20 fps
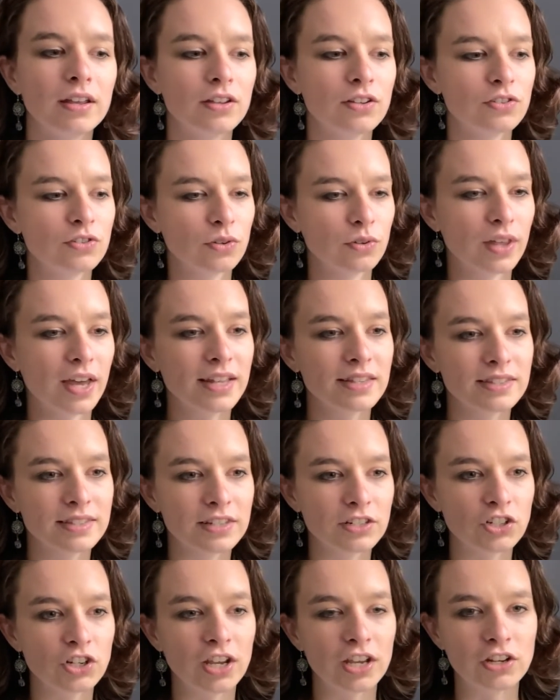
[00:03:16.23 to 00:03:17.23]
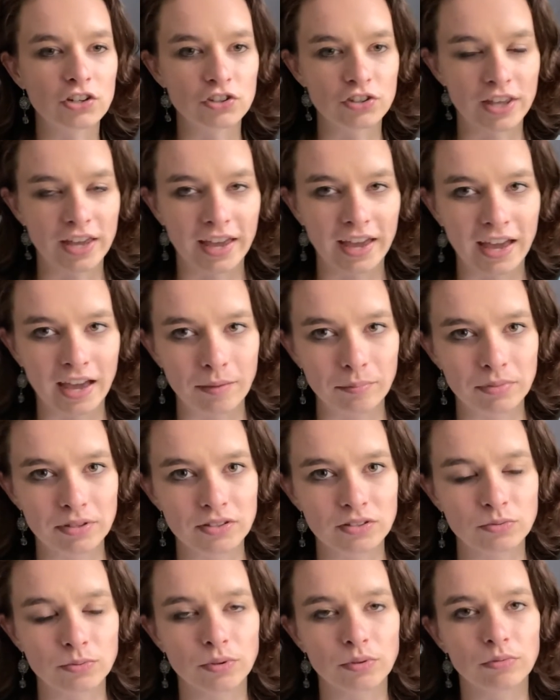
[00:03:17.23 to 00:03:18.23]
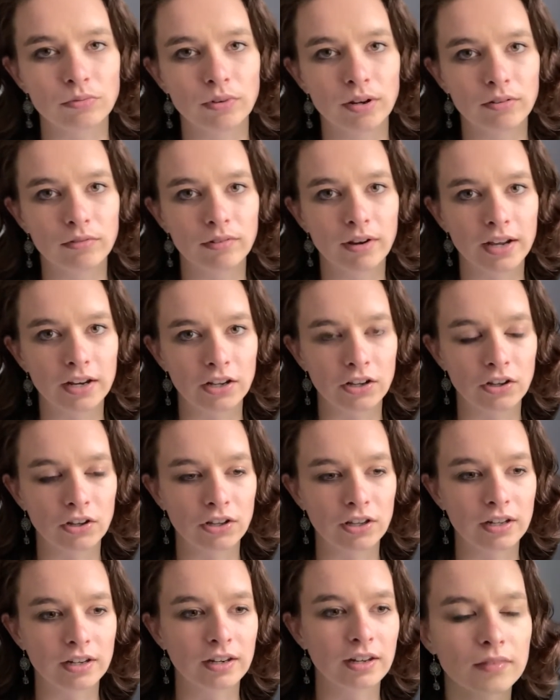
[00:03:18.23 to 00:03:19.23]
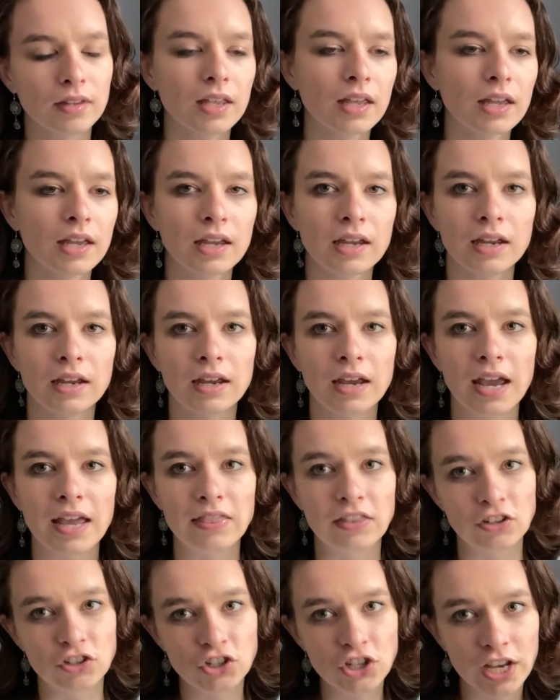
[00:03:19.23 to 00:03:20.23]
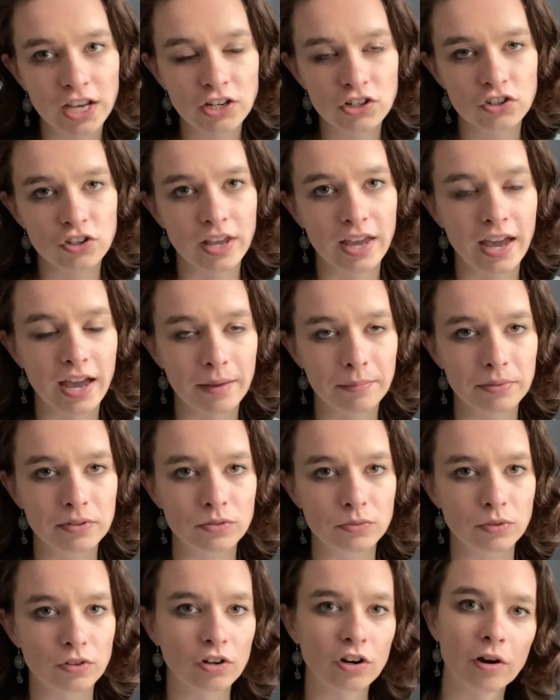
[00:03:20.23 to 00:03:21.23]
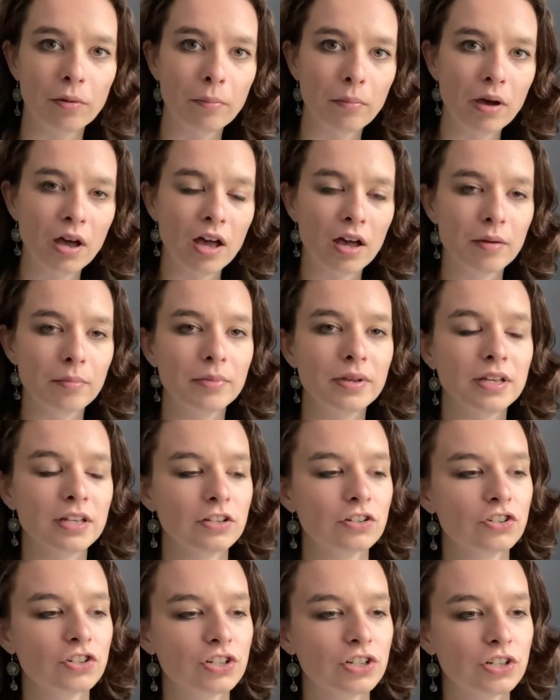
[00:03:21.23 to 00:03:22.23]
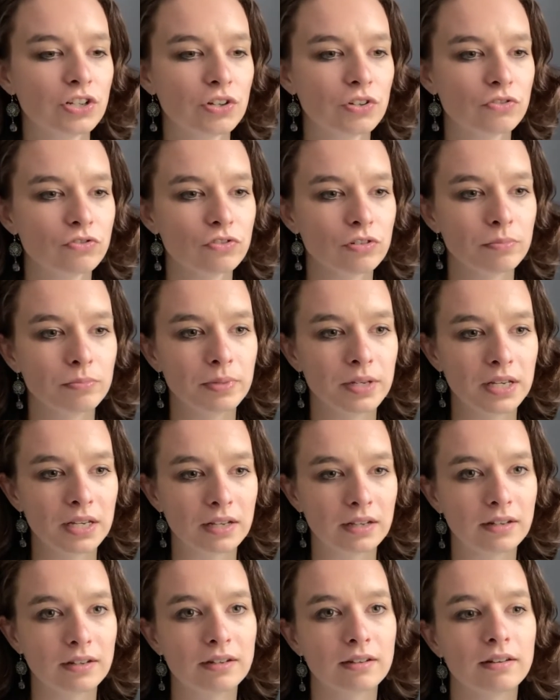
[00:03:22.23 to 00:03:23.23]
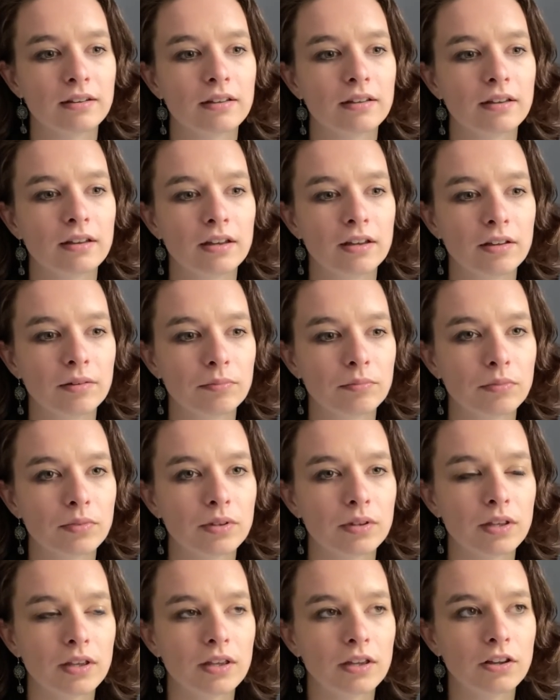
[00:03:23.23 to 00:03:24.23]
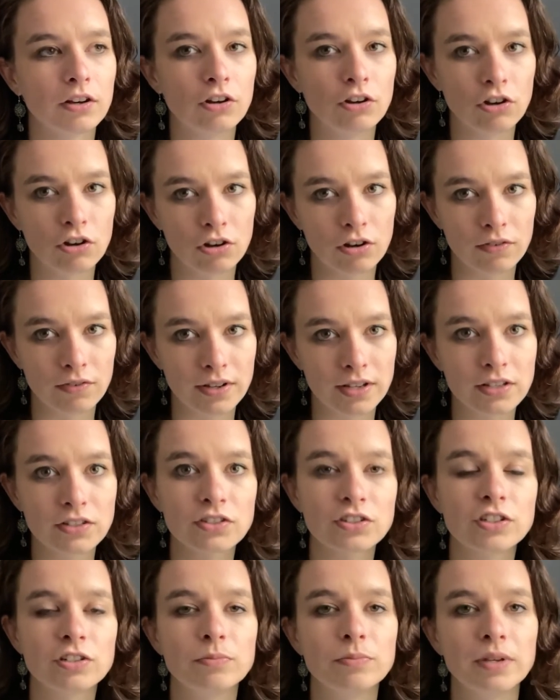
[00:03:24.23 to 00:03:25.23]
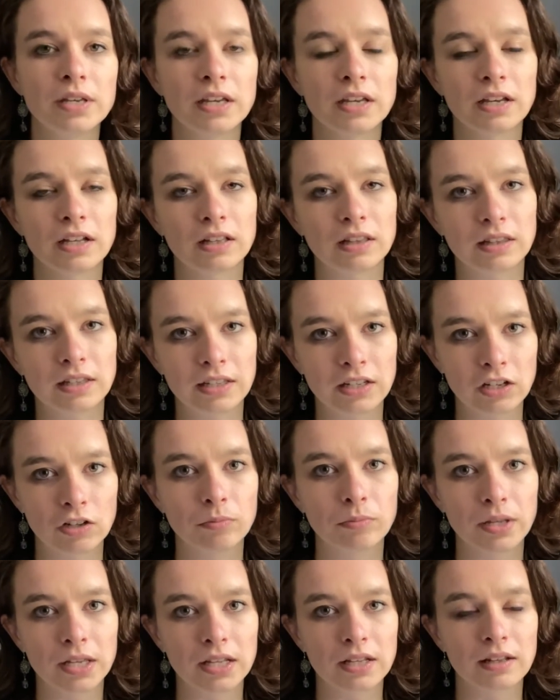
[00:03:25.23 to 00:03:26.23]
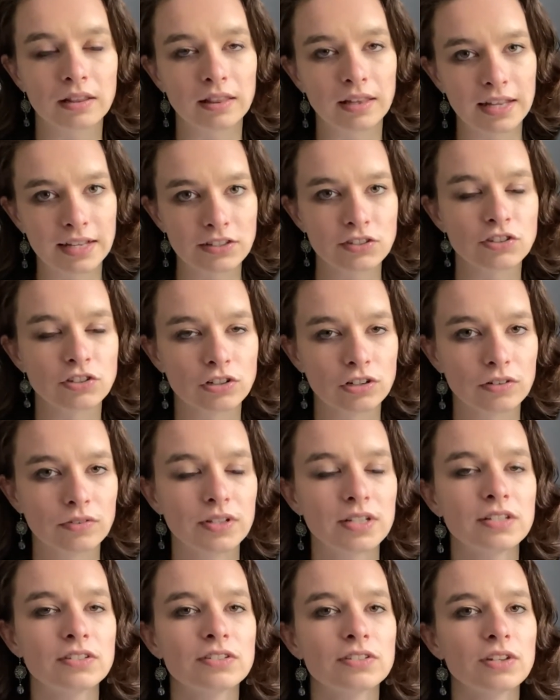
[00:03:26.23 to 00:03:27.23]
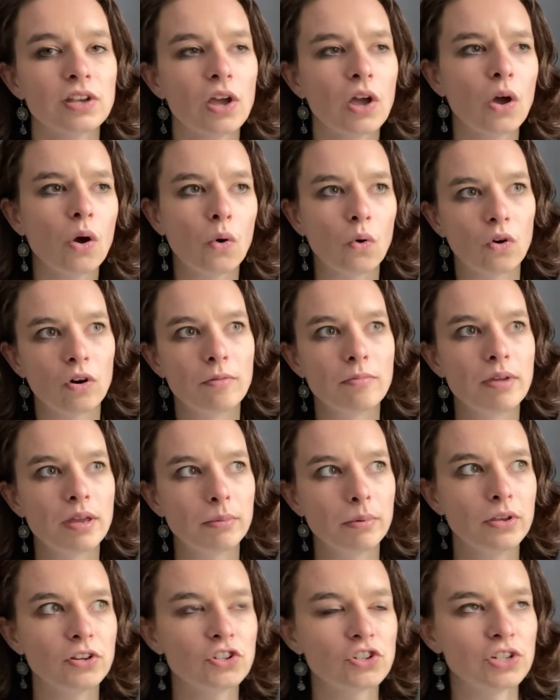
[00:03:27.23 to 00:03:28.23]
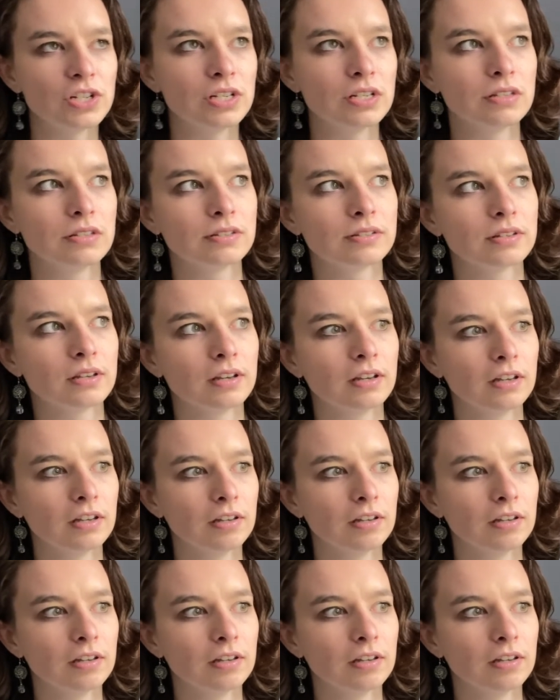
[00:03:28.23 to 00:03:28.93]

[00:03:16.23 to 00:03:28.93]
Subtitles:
So that's the change that happens with Red Riding Hood. And the change that happens with her mom is she goes from being nervous to being a little bit less nervous, or maybe she's